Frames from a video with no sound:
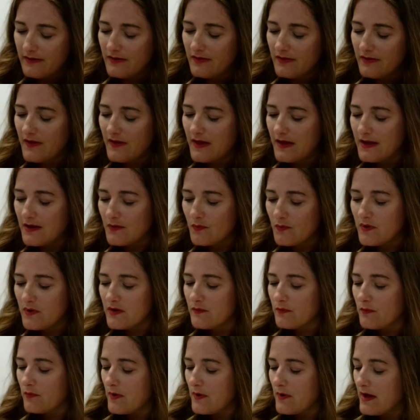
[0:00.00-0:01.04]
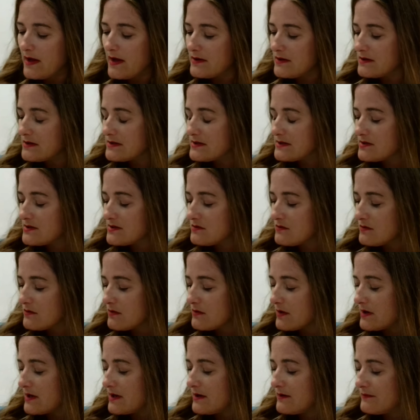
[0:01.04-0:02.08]
And then we read a
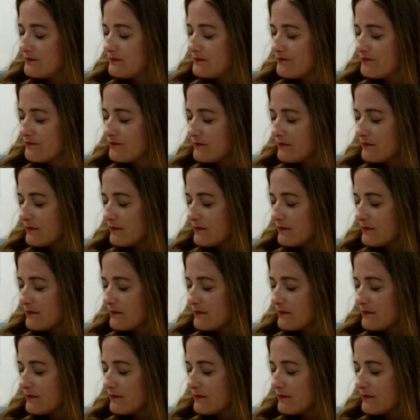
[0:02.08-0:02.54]
story,